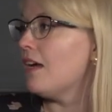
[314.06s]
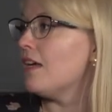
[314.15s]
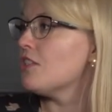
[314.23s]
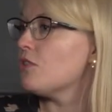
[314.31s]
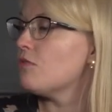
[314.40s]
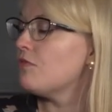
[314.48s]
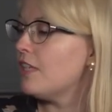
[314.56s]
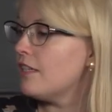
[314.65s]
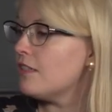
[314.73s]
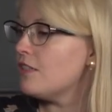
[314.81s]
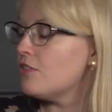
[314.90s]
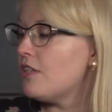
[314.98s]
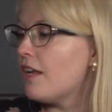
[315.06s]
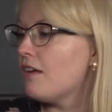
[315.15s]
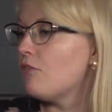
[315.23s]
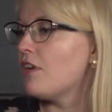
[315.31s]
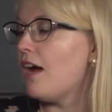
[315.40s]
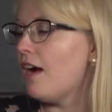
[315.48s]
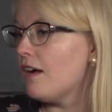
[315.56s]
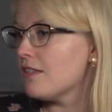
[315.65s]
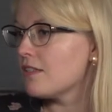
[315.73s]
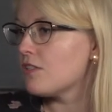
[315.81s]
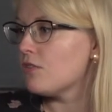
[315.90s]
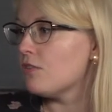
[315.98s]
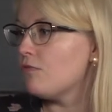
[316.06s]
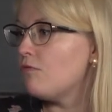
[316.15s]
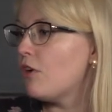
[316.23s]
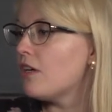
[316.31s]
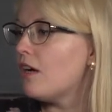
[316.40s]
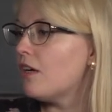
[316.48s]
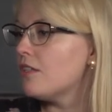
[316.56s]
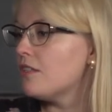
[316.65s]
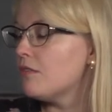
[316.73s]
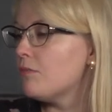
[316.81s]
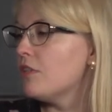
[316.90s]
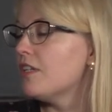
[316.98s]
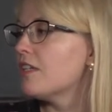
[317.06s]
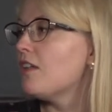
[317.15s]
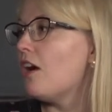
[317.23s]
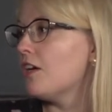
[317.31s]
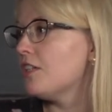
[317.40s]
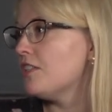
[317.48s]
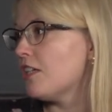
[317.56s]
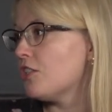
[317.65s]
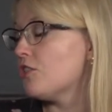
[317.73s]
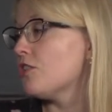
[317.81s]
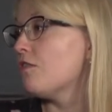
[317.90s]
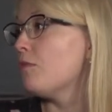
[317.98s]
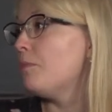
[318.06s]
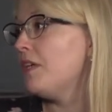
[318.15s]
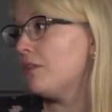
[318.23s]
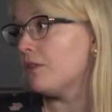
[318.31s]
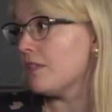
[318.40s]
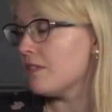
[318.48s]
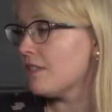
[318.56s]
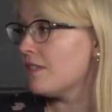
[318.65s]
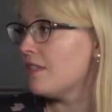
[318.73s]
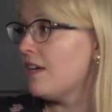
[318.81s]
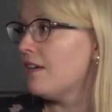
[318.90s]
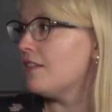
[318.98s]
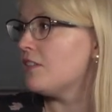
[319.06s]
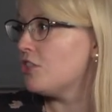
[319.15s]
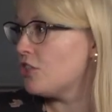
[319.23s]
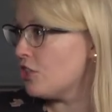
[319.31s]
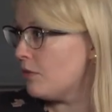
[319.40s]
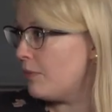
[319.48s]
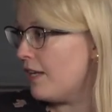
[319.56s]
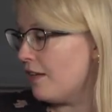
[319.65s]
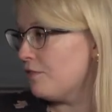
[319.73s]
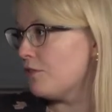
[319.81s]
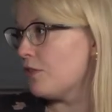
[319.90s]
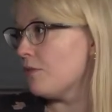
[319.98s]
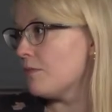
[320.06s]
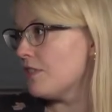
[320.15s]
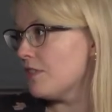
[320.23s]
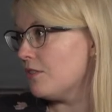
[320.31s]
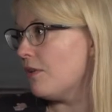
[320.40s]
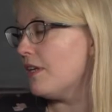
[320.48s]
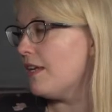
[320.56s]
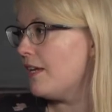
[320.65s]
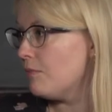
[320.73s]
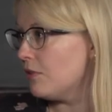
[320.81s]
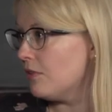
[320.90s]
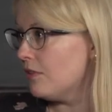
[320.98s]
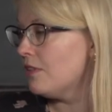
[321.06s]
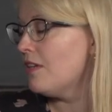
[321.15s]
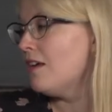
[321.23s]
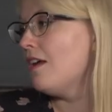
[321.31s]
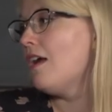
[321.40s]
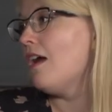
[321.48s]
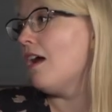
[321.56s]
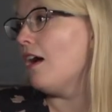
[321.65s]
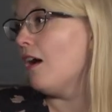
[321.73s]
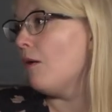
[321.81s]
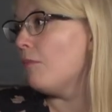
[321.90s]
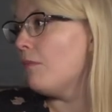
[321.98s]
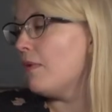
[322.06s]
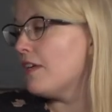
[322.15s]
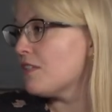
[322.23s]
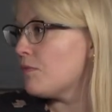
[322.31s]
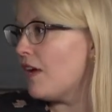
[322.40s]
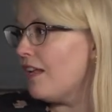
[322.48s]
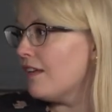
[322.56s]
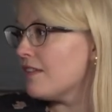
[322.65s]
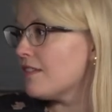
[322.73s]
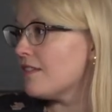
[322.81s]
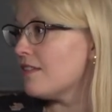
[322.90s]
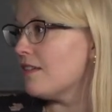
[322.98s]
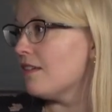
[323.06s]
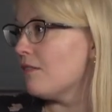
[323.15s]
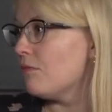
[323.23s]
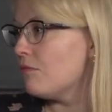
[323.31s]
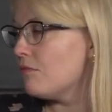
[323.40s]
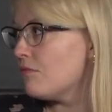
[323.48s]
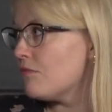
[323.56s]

And so related to that, I want to ask sort of what are the political architectures of appearance that digital platforms, you know, enable um, as well as um,